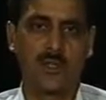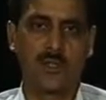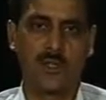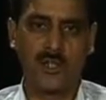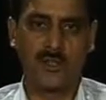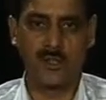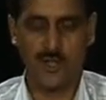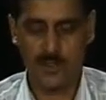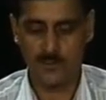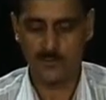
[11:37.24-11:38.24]
later
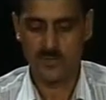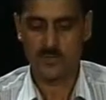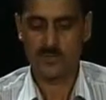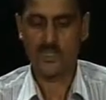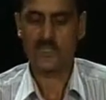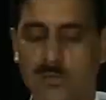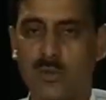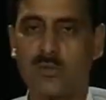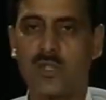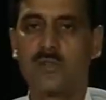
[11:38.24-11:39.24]
on. For
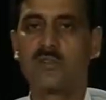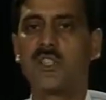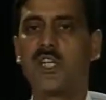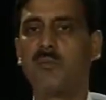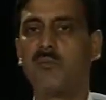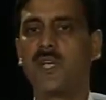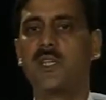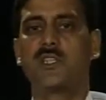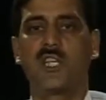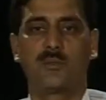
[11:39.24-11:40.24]
example, we have 3
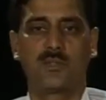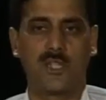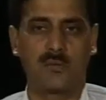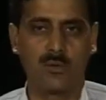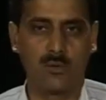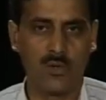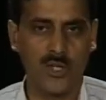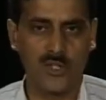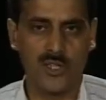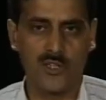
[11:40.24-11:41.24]
main types of
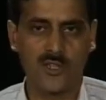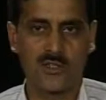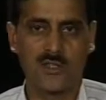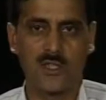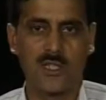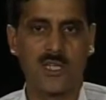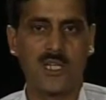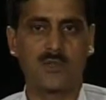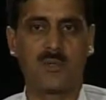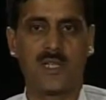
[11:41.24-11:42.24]
orientations
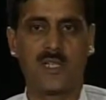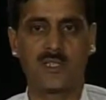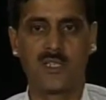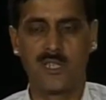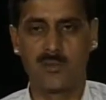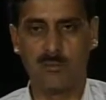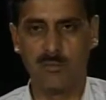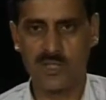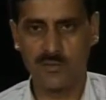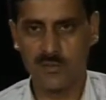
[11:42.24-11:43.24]
as far as
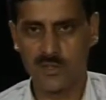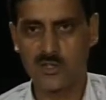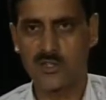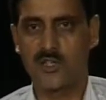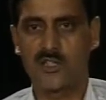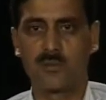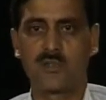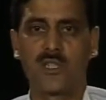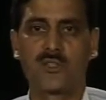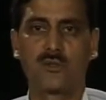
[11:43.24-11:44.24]
metaphase stage of
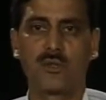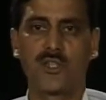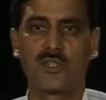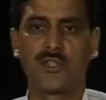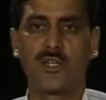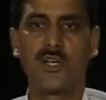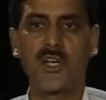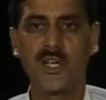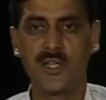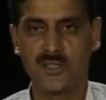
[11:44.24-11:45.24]
translocation
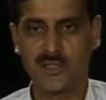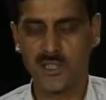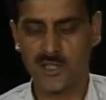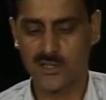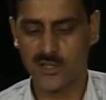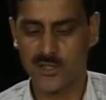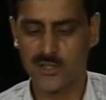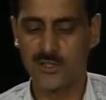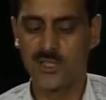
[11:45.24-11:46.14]
ring is concerned.